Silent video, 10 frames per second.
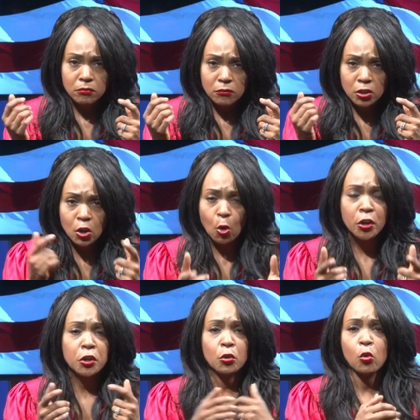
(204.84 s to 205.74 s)
to go to
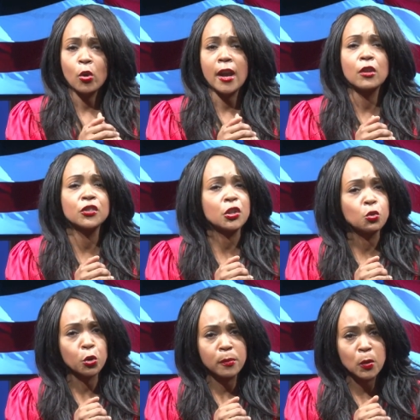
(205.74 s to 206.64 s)
your courthouse in
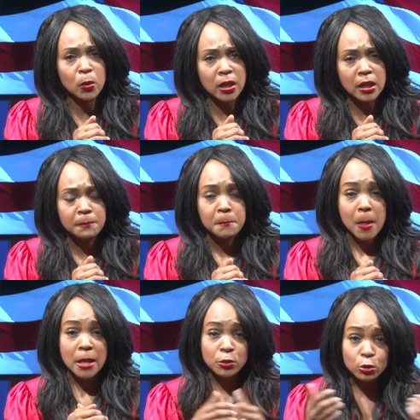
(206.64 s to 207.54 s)
your community
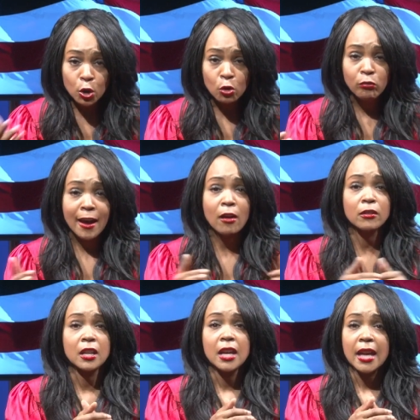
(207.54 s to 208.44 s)
and to look around
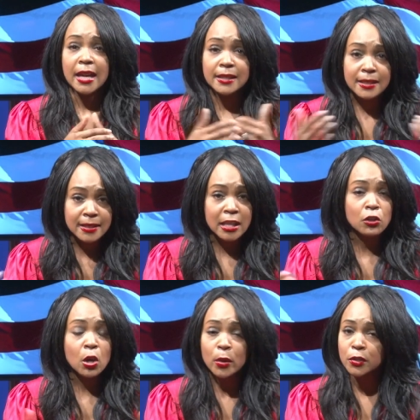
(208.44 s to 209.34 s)
and to see,
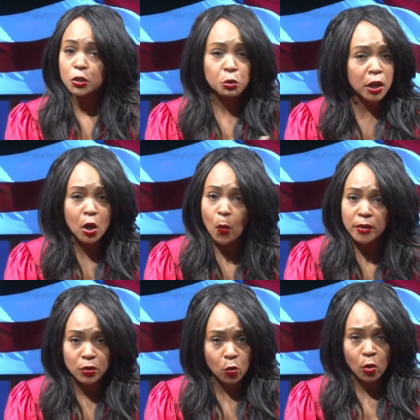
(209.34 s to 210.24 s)
you can go
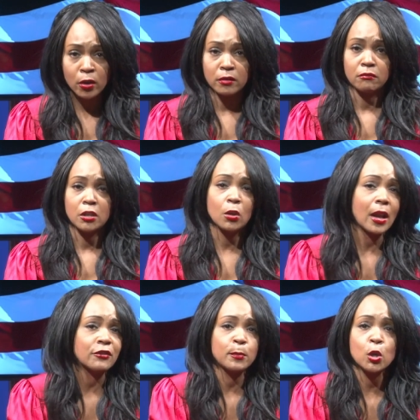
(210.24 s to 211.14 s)
into court. You don't
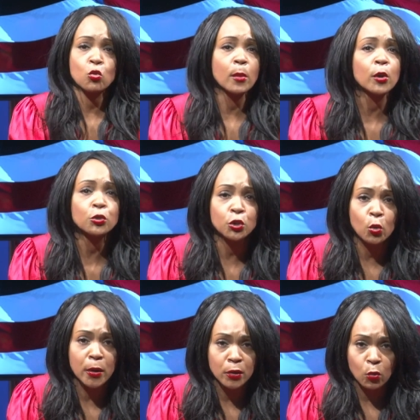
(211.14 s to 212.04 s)
have to be a criminal to go
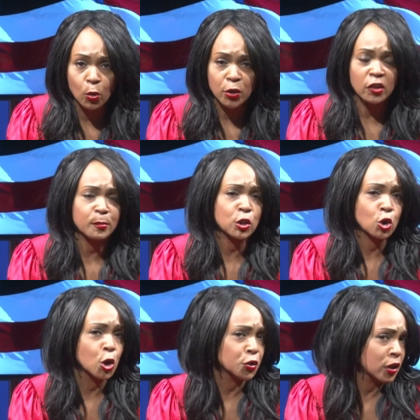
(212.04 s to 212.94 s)
into court. You don't have to be
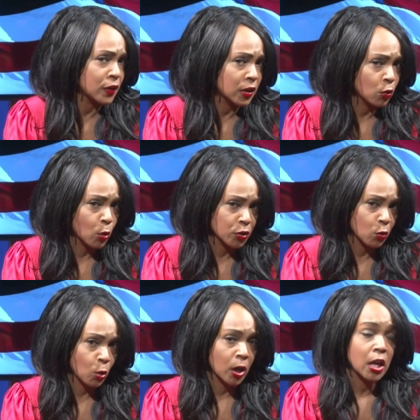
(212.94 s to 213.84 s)
charged with anything to go into
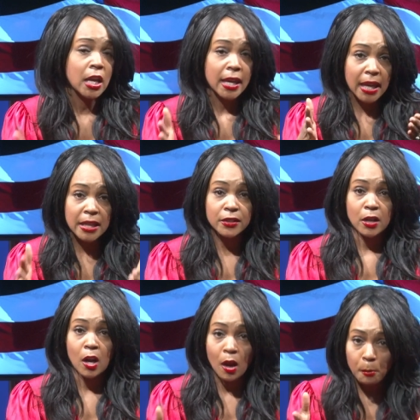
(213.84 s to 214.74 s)
court. It's
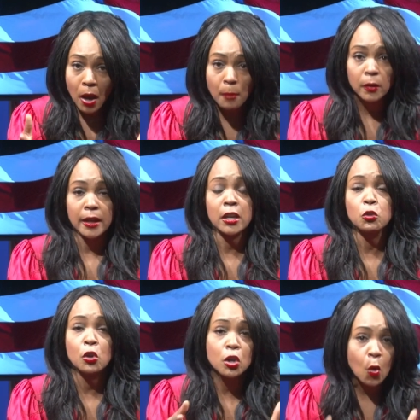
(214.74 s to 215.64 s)
public. You
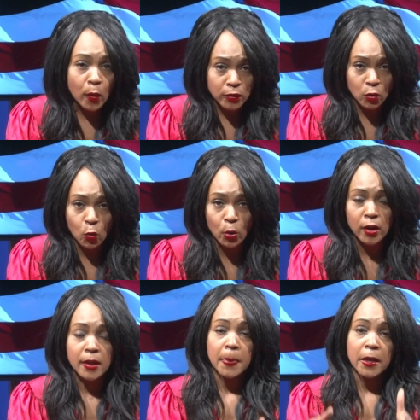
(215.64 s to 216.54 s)
can go into court
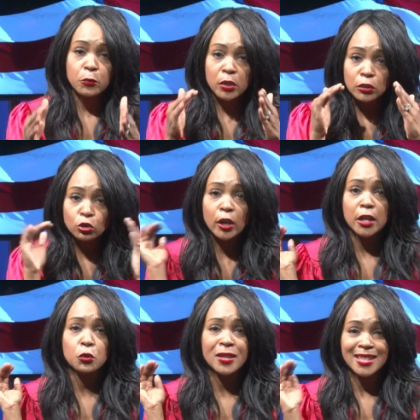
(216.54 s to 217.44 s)
and you can look and
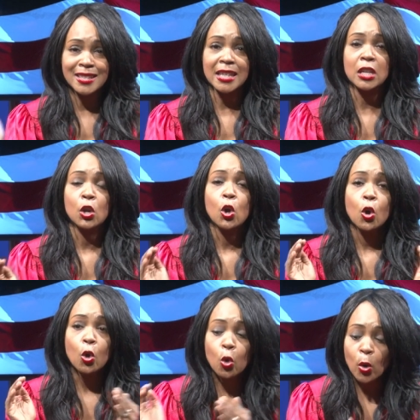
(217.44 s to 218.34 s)
you can see
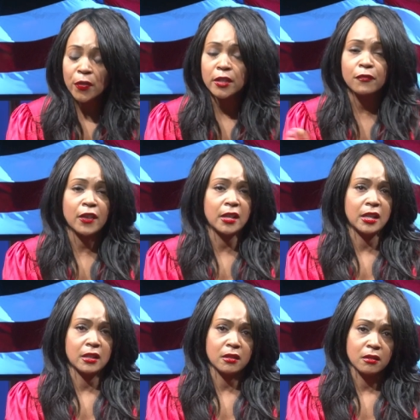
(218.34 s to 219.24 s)
who are the
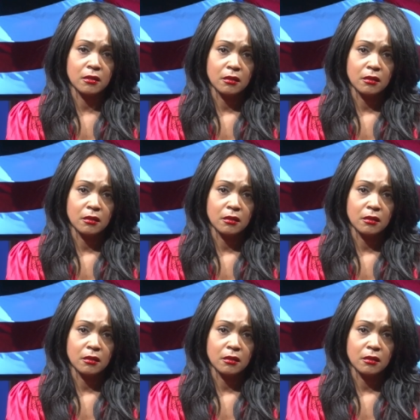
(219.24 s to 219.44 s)
defendants,